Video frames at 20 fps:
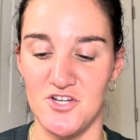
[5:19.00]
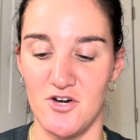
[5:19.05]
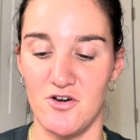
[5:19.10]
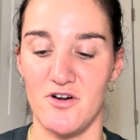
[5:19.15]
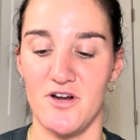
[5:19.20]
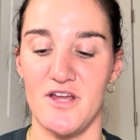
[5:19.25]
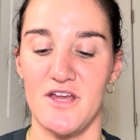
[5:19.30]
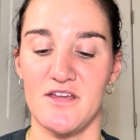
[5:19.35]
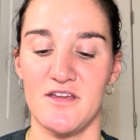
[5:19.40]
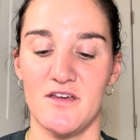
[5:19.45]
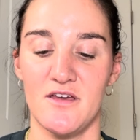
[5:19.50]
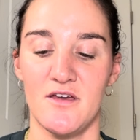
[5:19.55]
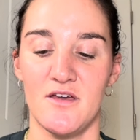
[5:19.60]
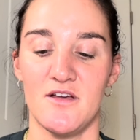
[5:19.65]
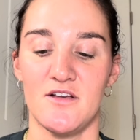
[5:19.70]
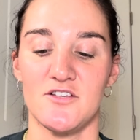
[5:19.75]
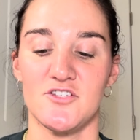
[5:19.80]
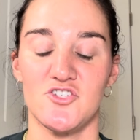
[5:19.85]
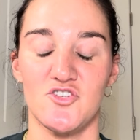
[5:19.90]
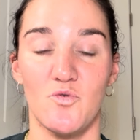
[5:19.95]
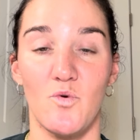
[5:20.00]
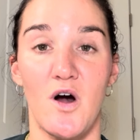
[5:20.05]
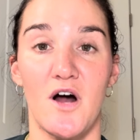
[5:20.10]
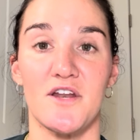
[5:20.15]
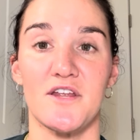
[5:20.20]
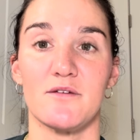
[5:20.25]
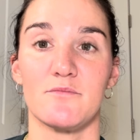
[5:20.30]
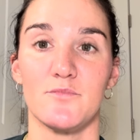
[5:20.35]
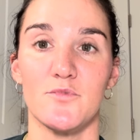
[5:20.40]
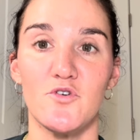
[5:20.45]
during
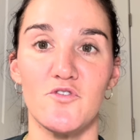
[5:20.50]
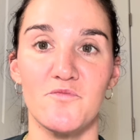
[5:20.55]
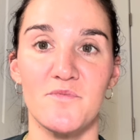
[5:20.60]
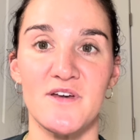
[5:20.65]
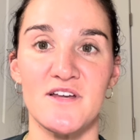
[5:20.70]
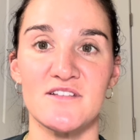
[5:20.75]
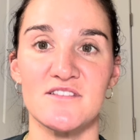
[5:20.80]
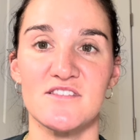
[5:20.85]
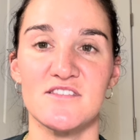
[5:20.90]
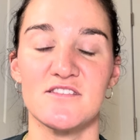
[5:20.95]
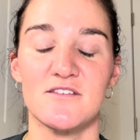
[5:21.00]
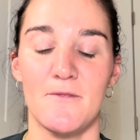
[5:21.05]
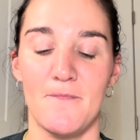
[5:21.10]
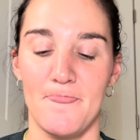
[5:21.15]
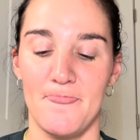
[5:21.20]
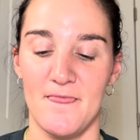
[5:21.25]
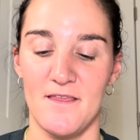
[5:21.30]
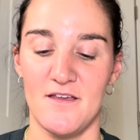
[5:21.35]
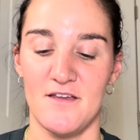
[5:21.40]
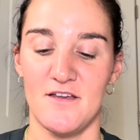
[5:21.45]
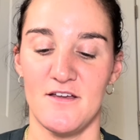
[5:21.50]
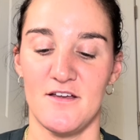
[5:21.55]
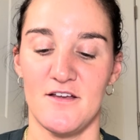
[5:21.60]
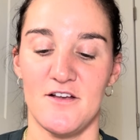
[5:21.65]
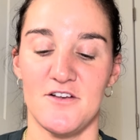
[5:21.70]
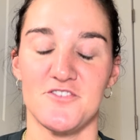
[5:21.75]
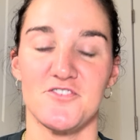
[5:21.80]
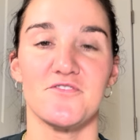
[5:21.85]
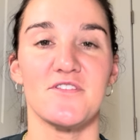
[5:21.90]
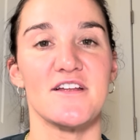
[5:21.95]
squatting movements.
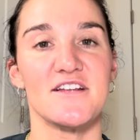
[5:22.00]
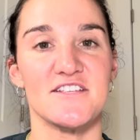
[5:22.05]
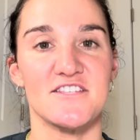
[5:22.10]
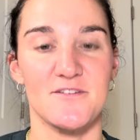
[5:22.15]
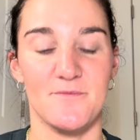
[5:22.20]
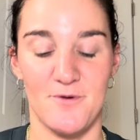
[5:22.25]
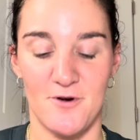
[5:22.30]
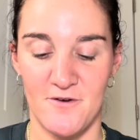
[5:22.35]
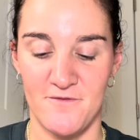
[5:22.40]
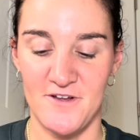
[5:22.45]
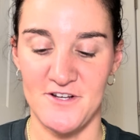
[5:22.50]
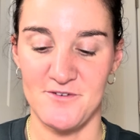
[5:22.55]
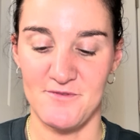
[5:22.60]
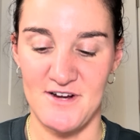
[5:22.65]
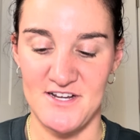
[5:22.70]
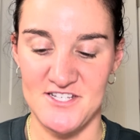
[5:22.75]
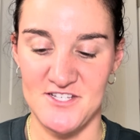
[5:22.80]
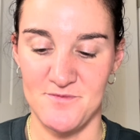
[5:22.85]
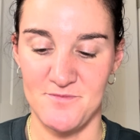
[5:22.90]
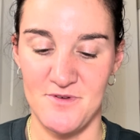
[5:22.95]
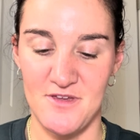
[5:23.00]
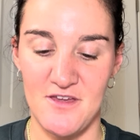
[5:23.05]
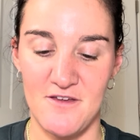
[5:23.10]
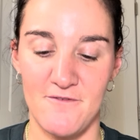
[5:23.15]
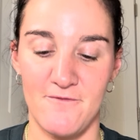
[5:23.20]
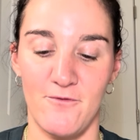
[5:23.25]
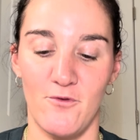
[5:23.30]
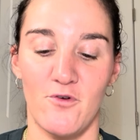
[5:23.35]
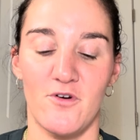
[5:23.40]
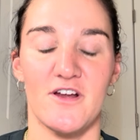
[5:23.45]
So that is the perfect recipe
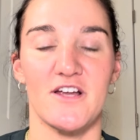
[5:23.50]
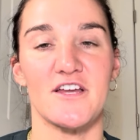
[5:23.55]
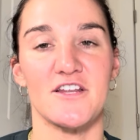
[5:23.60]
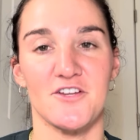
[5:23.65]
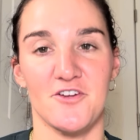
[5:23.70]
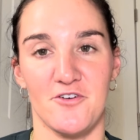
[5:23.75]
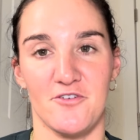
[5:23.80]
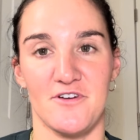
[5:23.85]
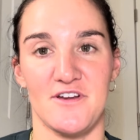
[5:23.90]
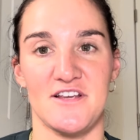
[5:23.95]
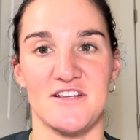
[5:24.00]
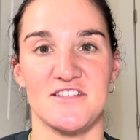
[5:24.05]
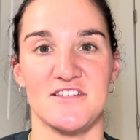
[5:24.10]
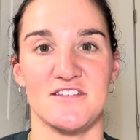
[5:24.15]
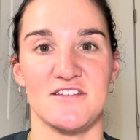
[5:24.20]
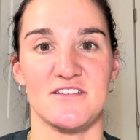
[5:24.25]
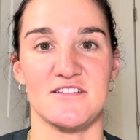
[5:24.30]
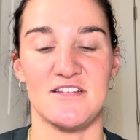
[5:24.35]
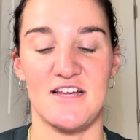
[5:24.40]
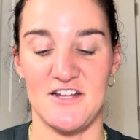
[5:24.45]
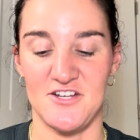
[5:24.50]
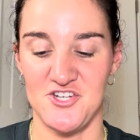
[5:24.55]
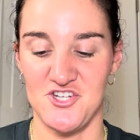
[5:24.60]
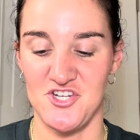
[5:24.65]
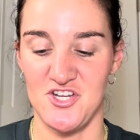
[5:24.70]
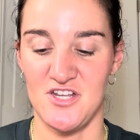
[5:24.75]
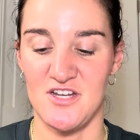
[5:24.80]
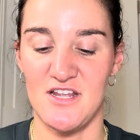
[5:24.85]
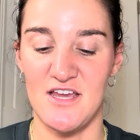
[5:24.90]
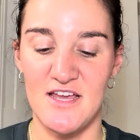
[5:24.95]
for increased
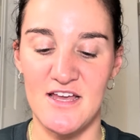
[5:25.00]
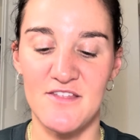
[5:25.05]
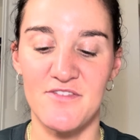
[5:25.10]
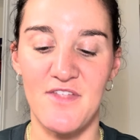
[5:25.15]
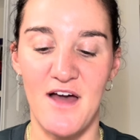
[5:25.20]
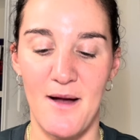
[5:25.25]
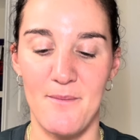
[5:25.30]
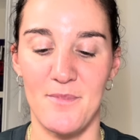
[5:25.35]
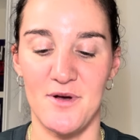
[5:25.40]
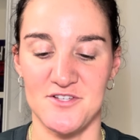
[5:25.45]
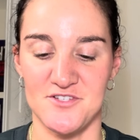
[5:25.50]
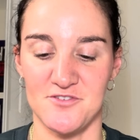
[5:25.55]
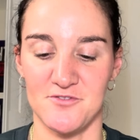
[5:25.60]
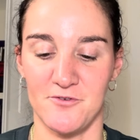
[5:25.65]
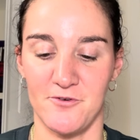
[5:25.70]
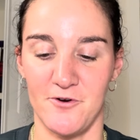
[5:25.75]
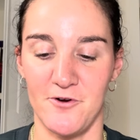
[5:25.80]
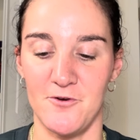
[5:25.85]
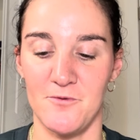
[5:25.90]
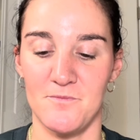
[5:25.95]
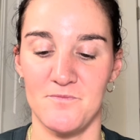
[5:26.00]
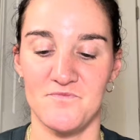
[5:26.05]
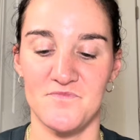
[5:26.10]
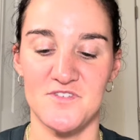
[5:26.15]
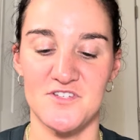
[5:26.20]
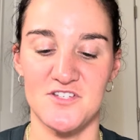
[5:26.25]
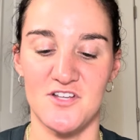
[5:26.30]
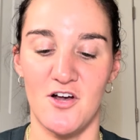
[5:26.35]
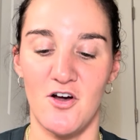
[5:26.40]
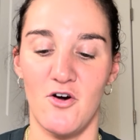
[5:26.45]
tension in that muscle group.
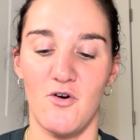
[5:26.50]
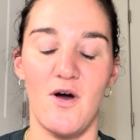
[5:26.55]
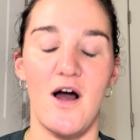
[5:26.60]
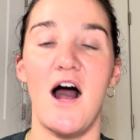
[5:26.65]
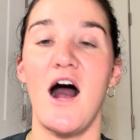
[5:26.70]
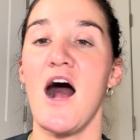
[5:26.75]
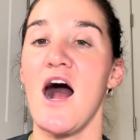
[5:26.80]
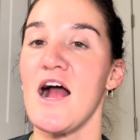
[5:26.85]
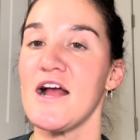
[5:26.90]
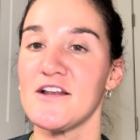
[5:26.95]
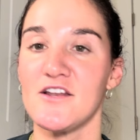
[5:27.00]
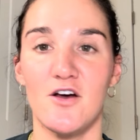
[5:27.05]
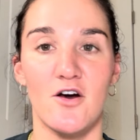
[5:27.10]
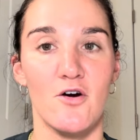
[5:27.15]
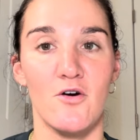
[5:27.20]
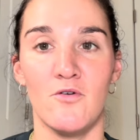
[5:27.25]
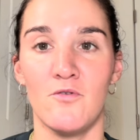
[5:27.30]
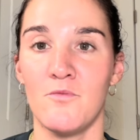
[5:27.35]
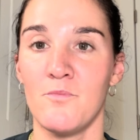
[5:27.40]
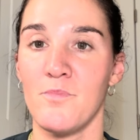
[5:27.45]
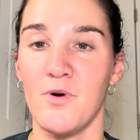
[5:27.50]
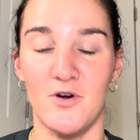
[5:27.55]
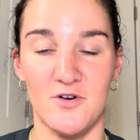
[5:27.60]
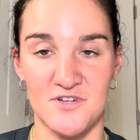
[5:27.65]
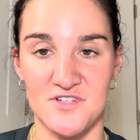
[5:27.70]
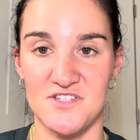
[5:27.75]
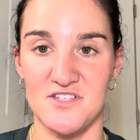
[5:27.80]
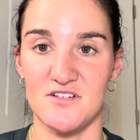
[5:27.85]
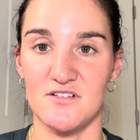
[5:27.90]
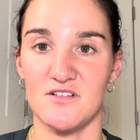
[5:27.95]
So I know
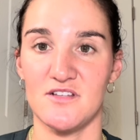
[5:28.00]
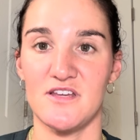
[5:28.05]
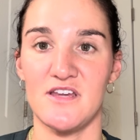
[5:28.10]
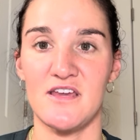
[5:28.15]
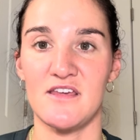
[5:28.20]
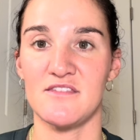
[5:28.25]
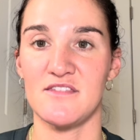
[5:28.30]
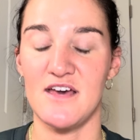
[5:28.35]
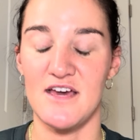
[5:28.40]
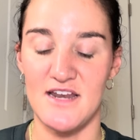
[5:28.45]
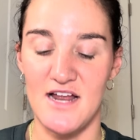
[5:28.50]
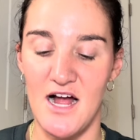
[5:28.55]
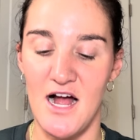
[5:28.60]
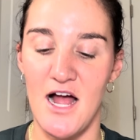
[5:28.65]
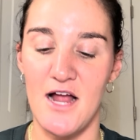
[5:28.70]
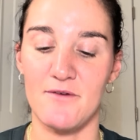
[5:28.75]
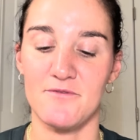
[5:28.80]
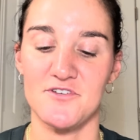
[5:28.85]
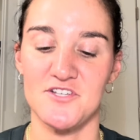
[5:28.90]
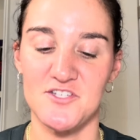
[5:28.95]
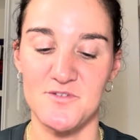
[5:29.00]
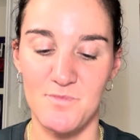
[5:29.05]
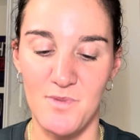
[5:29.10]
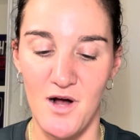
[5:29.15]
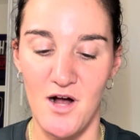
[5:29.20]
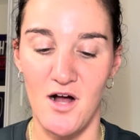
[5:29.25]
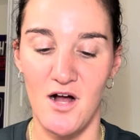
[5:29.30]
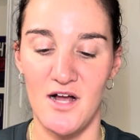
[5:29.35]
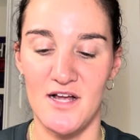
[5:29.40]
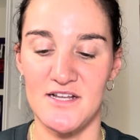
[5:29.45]
personally that I
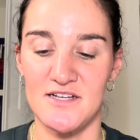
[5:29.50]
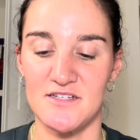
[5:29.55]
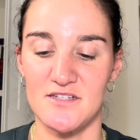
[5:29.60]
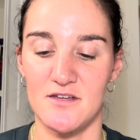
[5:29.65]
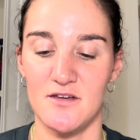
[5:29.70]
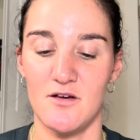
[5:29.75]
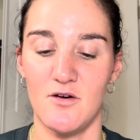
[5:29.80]
respond